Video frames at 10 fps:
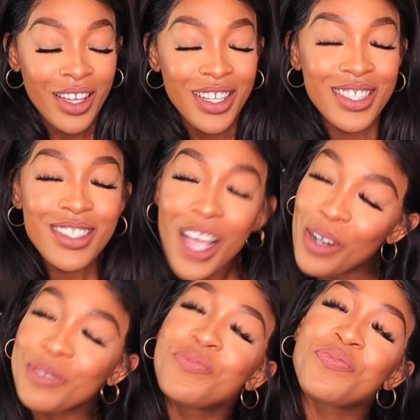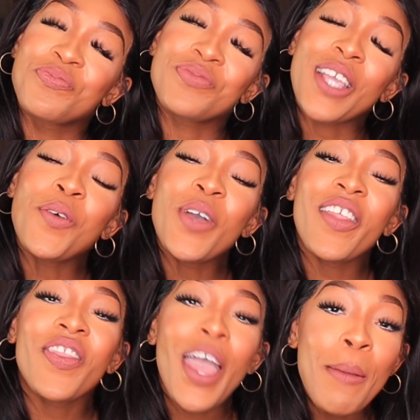So
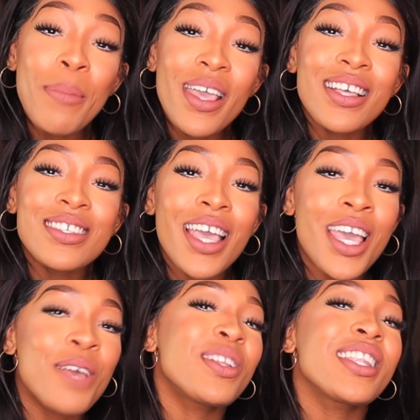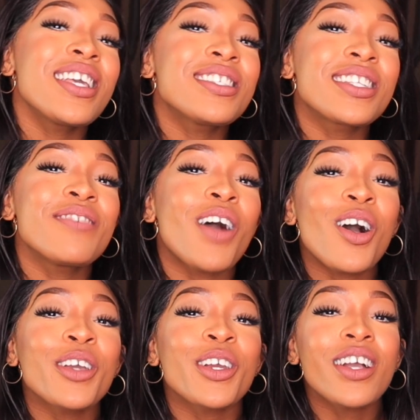with that being said, please leave
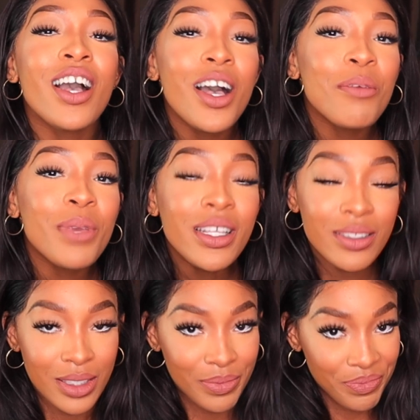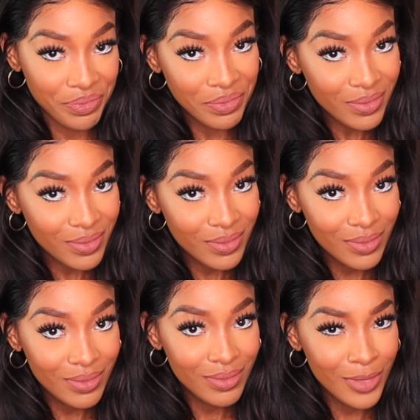all your comments,
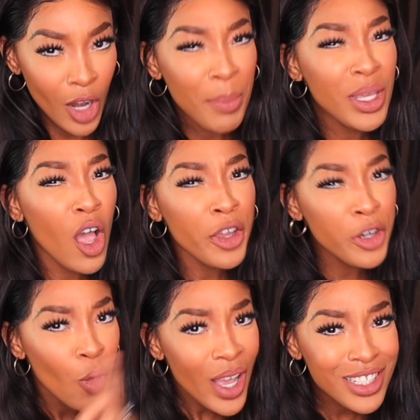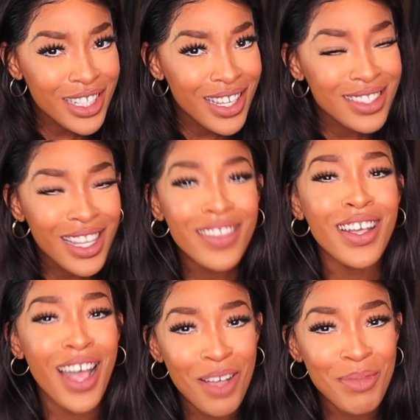all your questions in
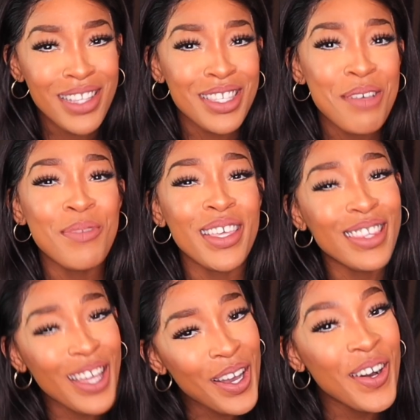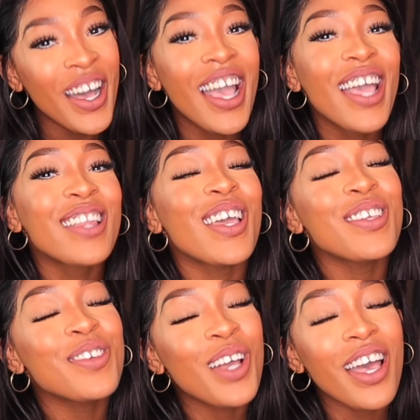the comments below.
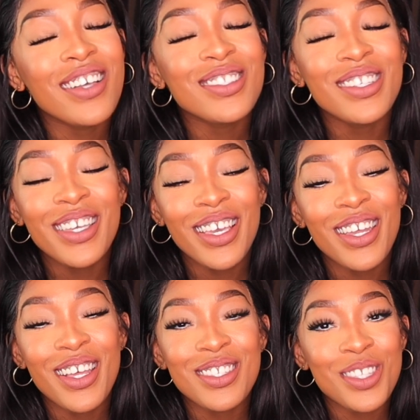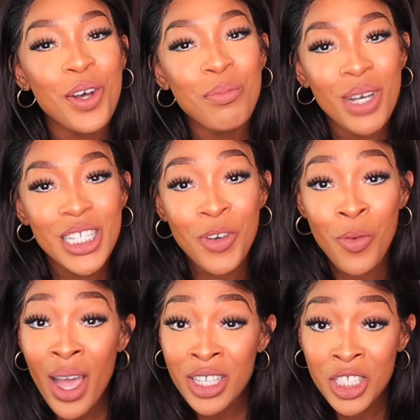Thank you guys again so much for
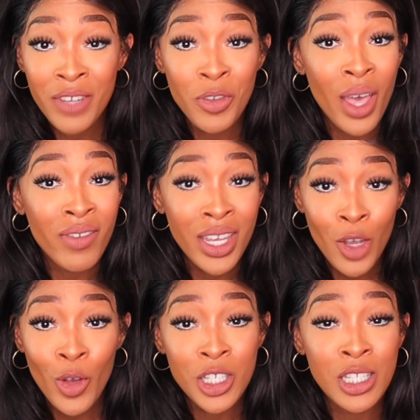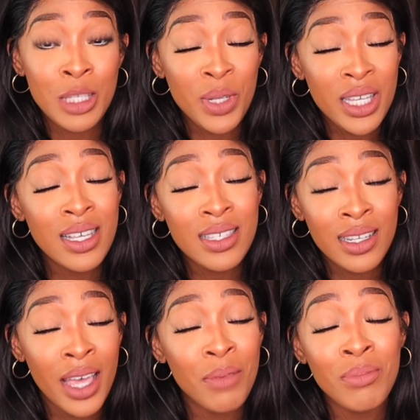watching. If you have any questions, please
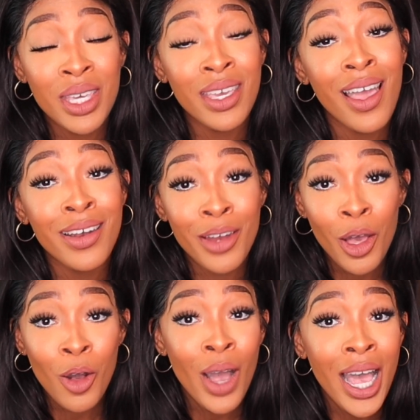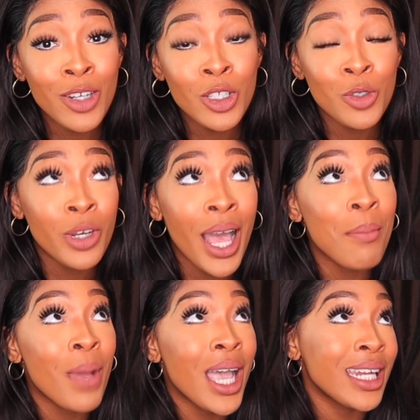let me know. I do
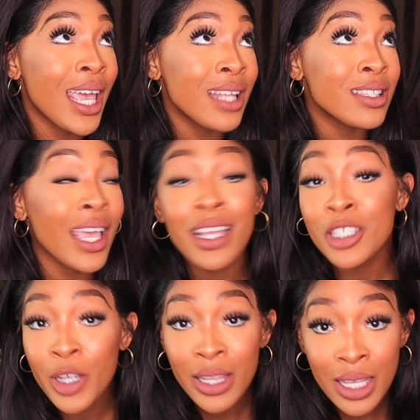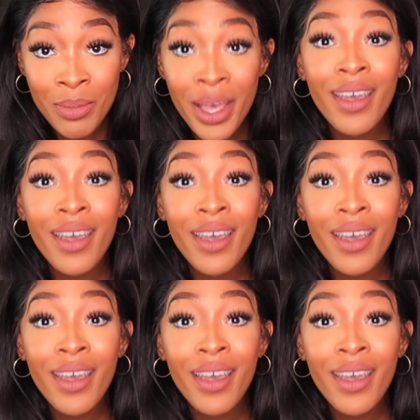not mind answering them